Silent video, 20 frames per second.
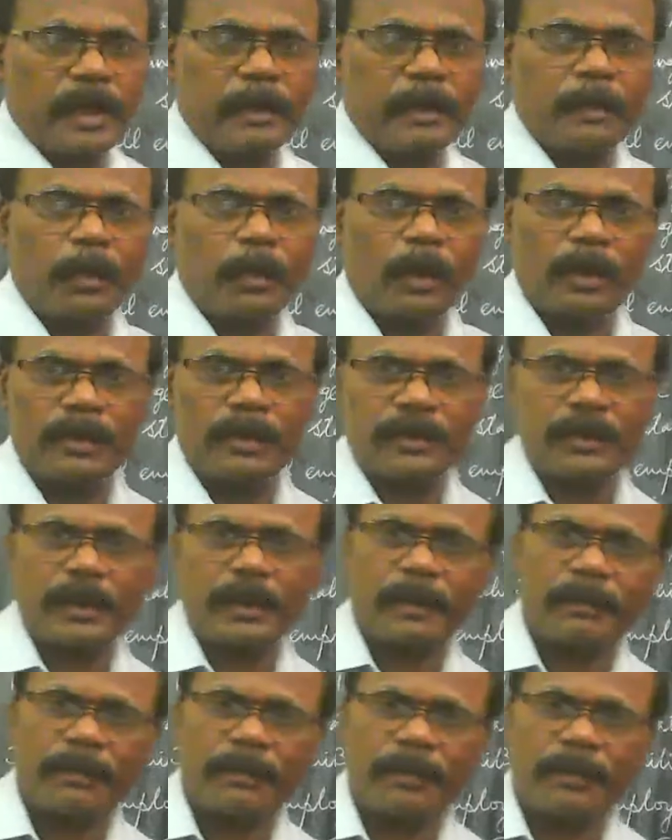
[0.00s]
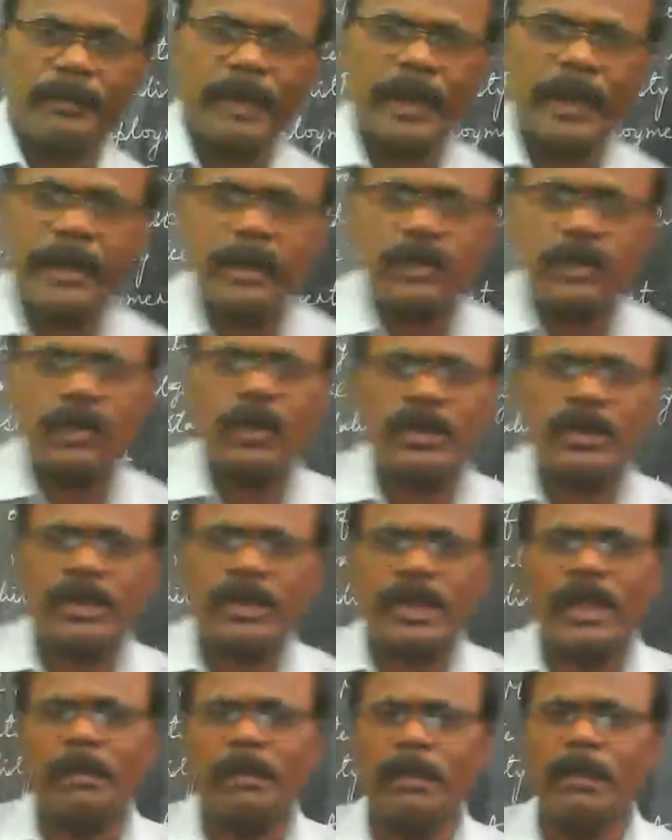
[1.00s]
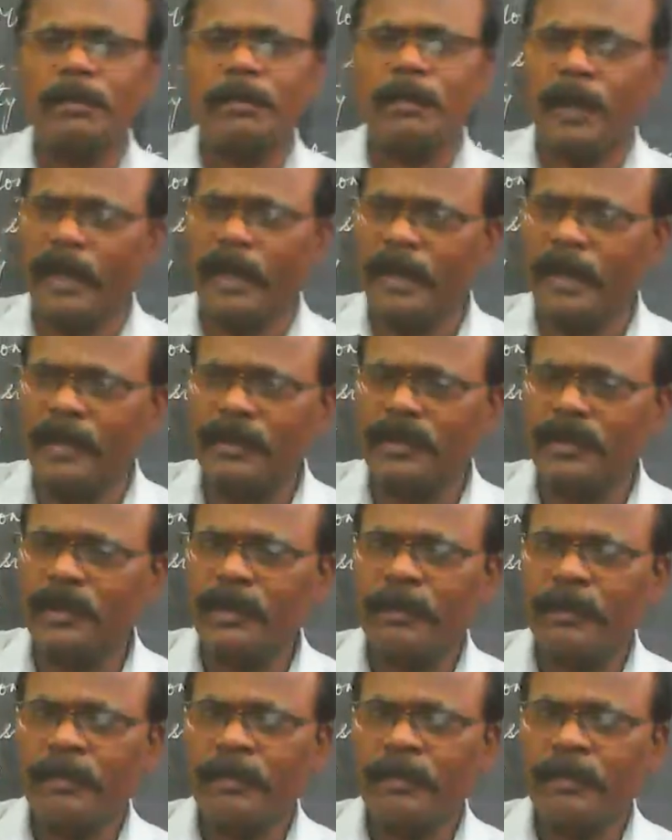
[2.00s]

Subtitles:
policy. There is no stable price.